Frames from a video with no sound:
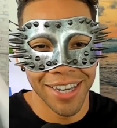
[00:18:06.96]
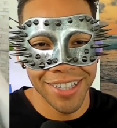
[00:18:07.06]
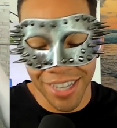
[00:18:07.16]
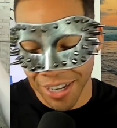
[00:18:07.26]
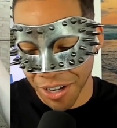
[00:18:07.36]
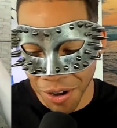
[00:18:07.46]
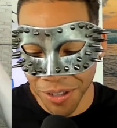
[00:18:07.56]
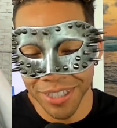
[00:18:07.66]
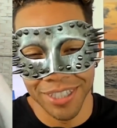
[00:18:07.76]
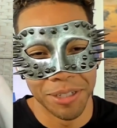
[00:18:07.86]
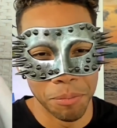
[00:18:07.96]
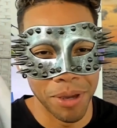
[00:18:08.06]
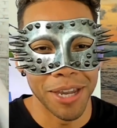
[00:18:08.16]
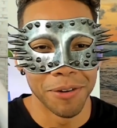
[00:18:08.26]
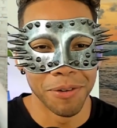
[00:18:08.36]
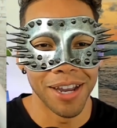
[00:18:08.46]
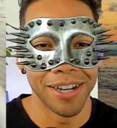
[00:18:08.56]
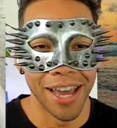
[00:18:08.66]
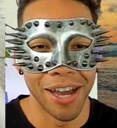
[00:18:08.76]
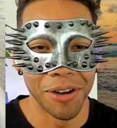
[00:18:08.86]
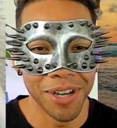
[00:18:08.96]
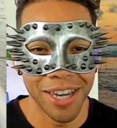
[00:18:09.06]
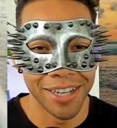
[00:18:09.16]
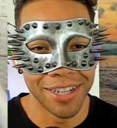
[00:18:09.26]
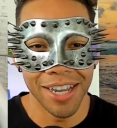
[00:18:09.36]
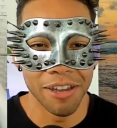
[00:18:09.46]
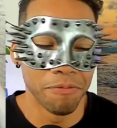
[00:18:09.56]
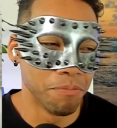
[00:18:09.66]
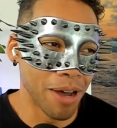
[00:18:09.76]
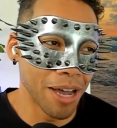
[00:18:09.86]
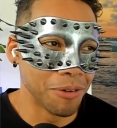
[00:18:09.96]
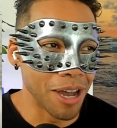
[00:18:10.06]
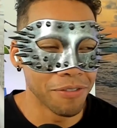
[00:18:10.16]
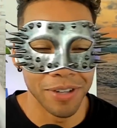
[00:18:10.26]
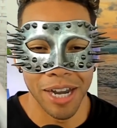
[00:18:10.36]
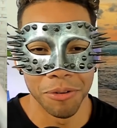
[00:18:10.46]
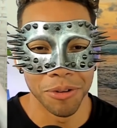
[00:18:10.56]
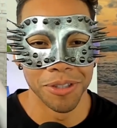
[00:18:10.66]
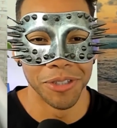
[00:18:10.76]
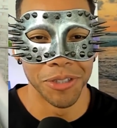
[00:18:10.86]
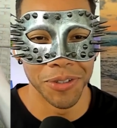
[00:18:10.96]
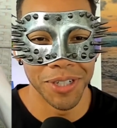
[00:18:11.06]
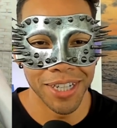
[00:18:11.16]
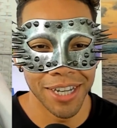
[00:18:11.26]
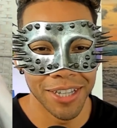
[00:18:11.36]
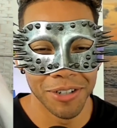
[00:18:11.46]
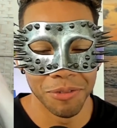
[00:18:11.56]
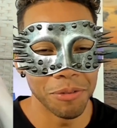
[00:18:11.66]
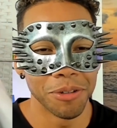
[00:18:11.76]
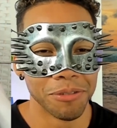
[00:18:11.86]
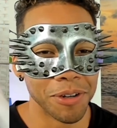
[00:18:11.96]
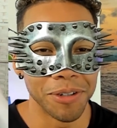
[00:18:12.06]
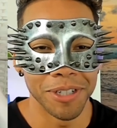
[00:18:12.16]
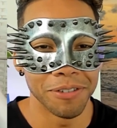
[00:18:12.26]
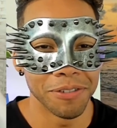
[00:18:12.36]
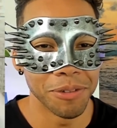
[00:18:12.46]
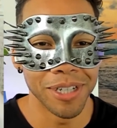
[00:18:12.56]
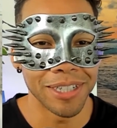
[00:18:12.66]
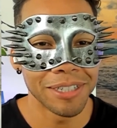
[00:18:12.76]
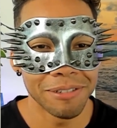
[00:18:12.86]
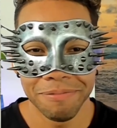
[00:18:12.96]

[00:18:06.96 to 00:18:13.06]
It's like causing debate right now. And if my wife and I were on the jury together, we would have voted different ways.